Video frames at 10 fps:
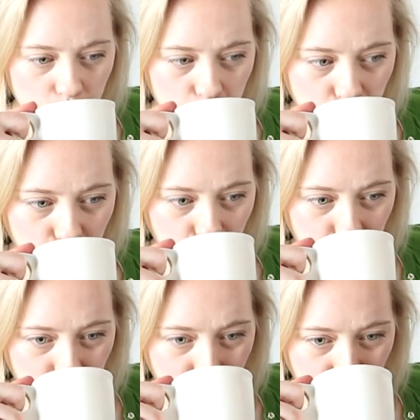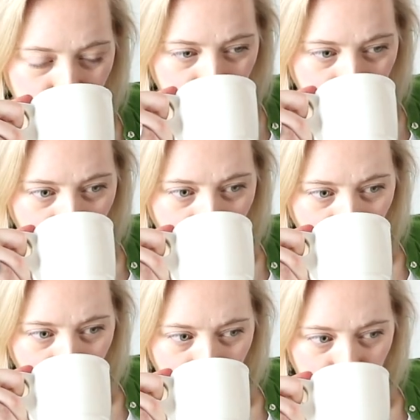
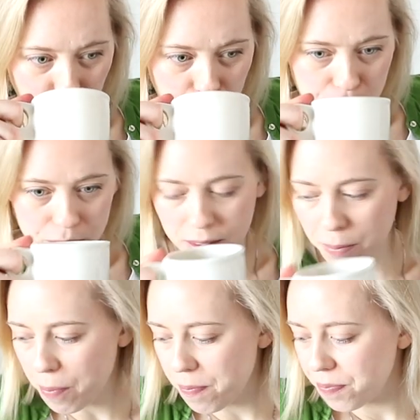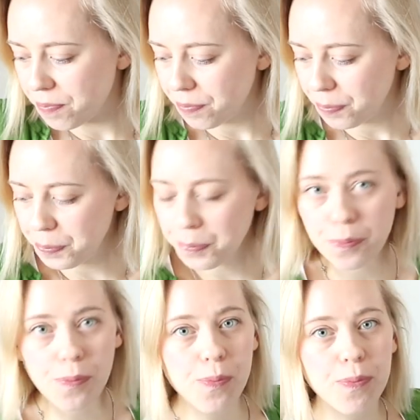
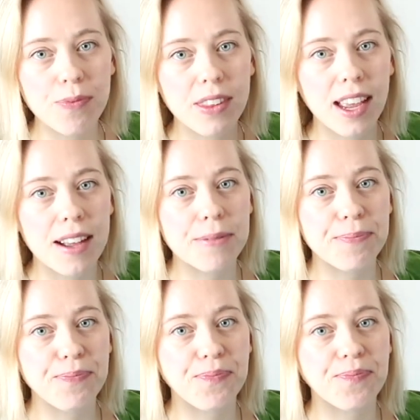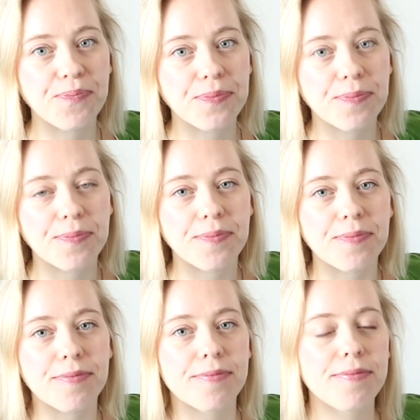
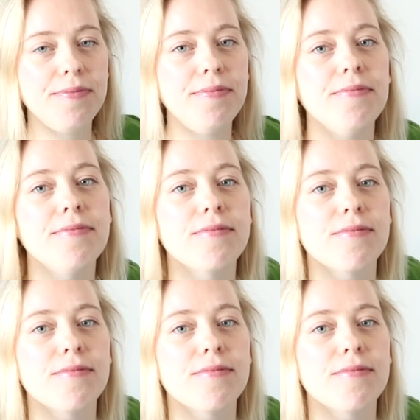This person isn't speaking.